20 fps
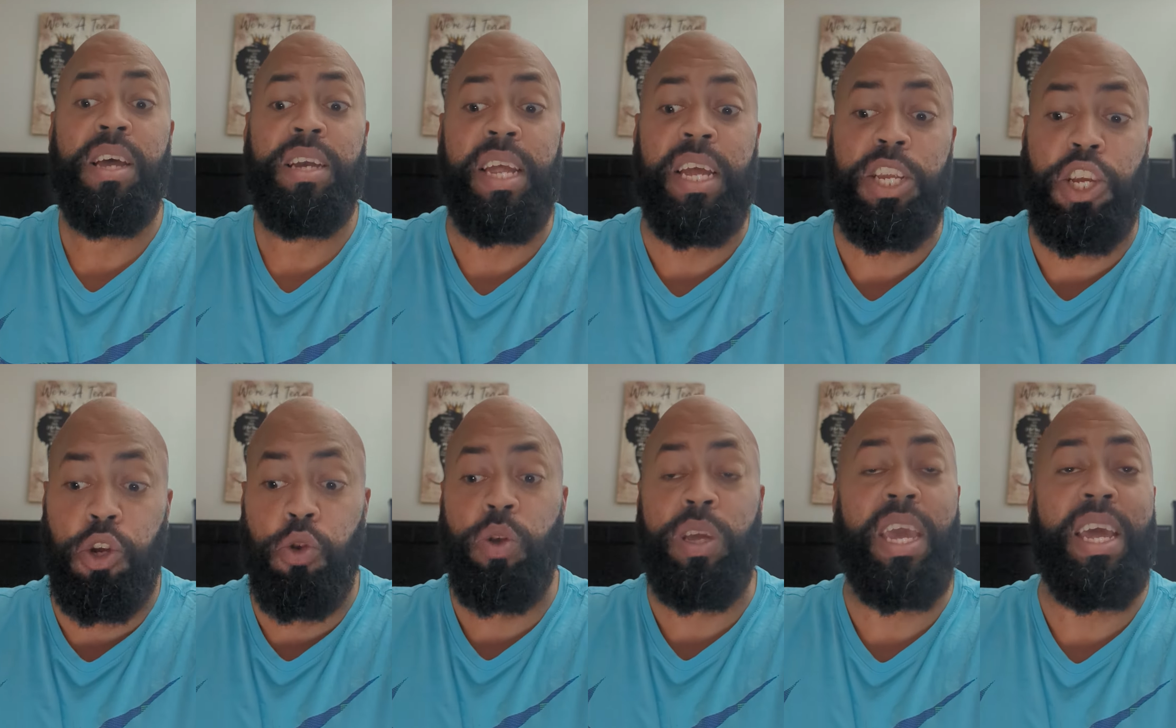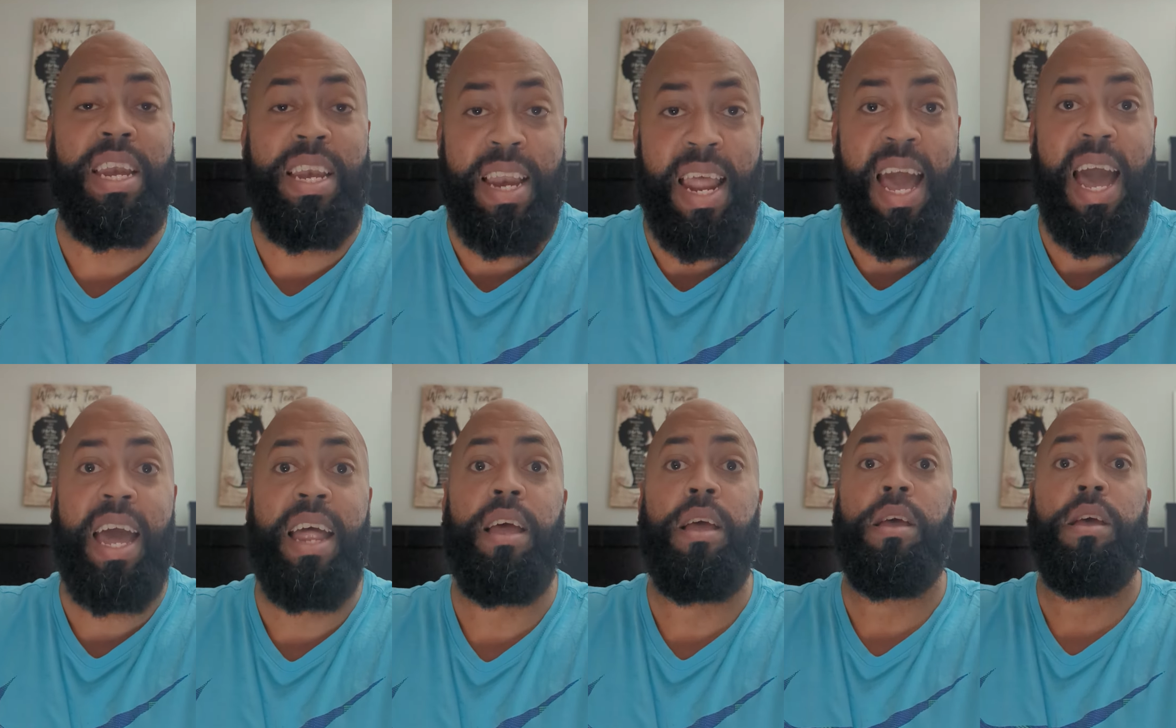that you
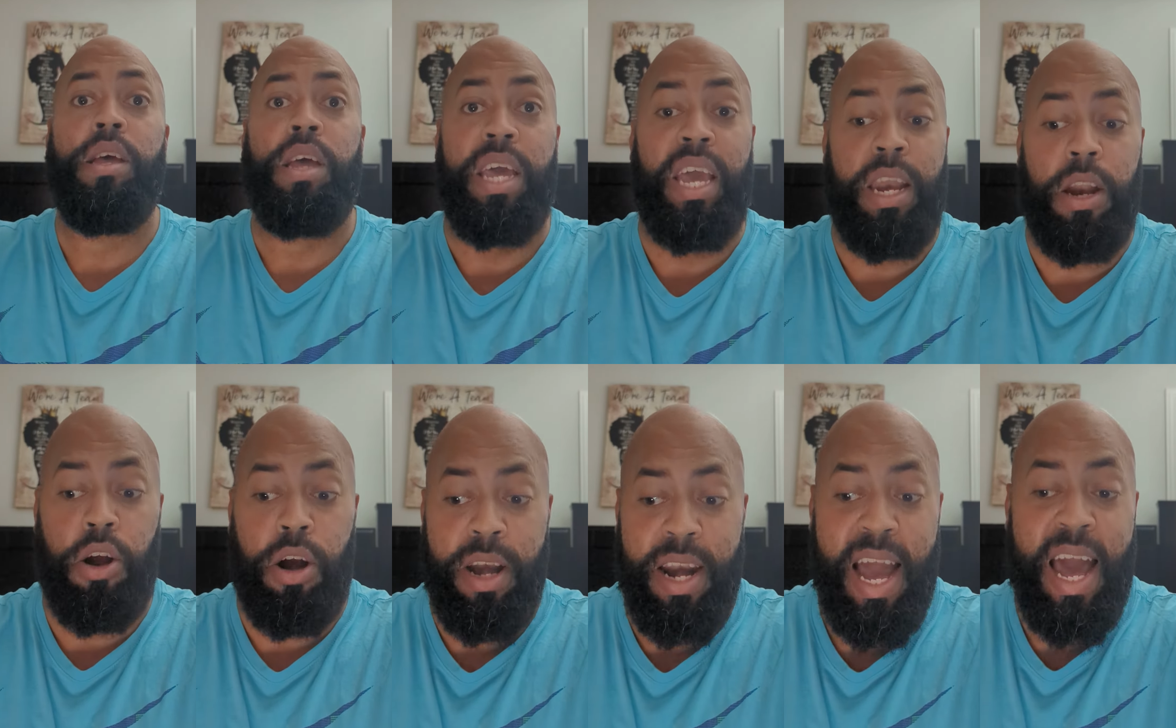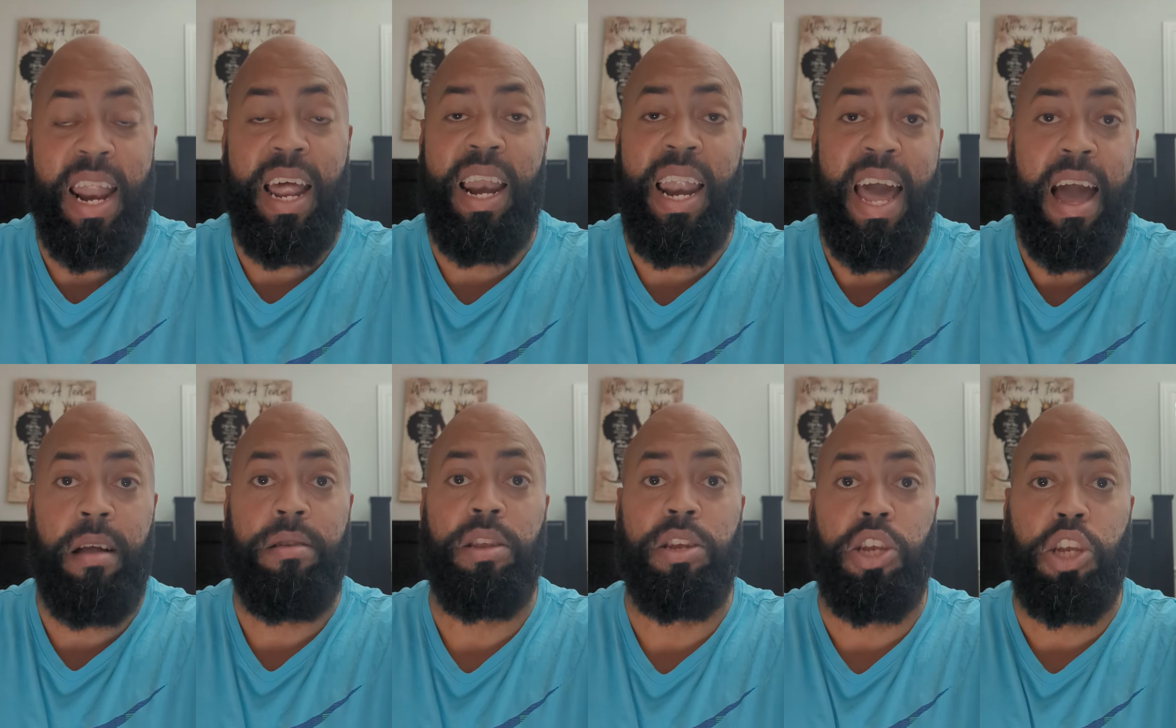cannot and are not
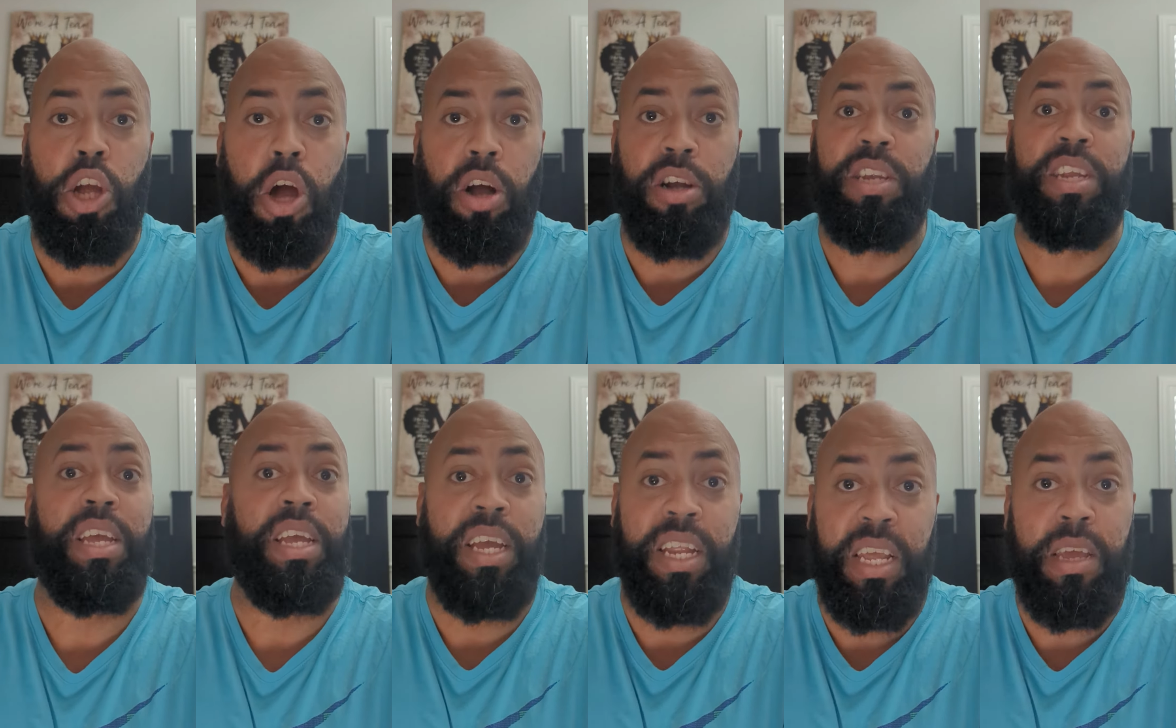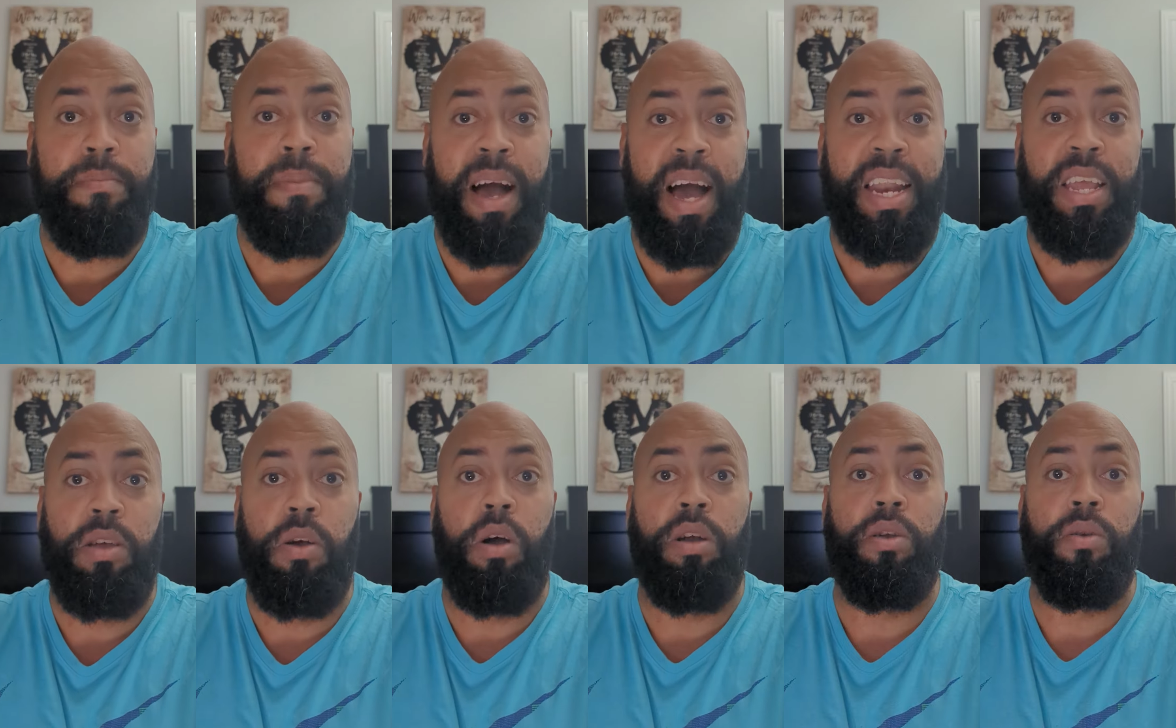allowed to talk to
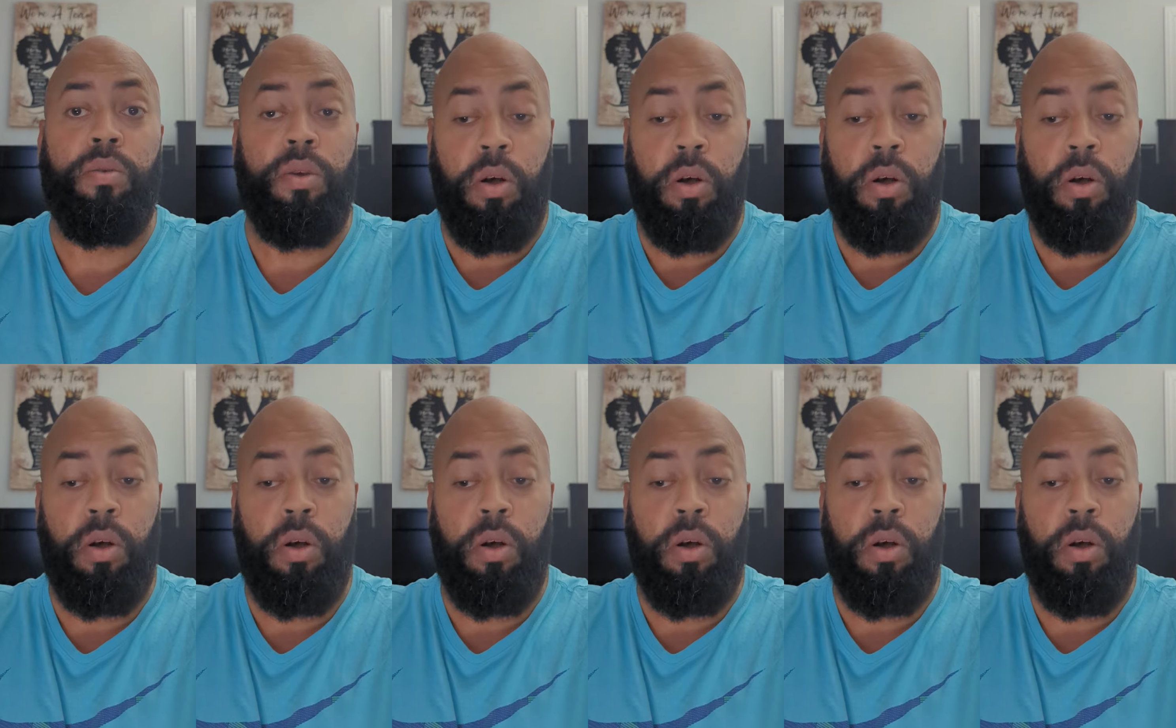anybody on